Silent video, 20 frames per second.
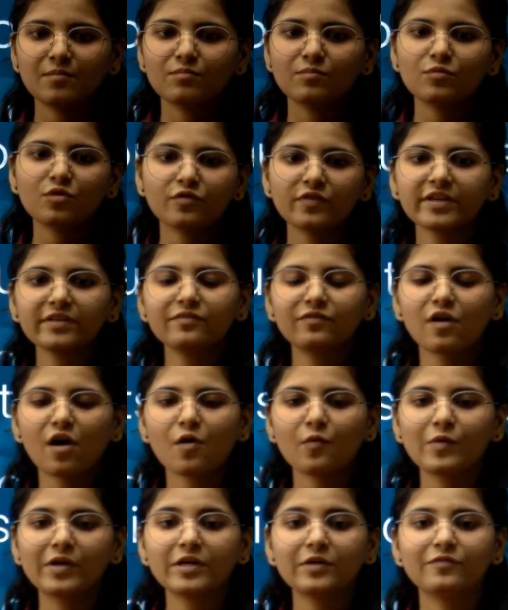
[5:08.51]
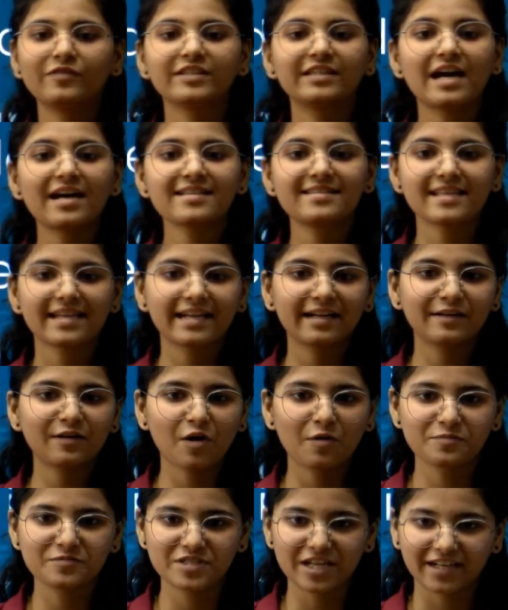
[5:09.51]
Moving forward with our second
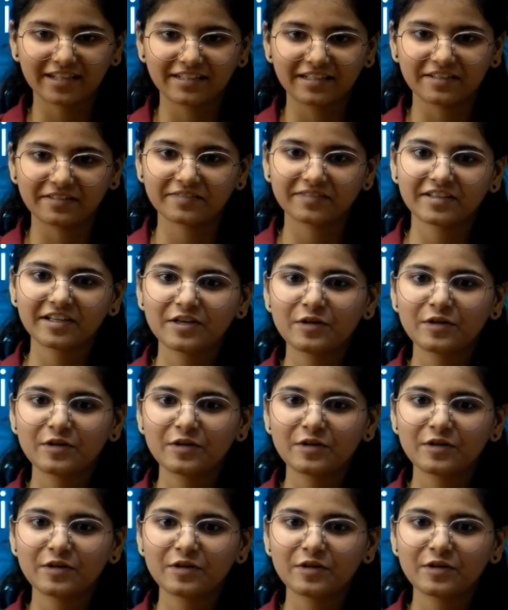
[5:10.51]
objective,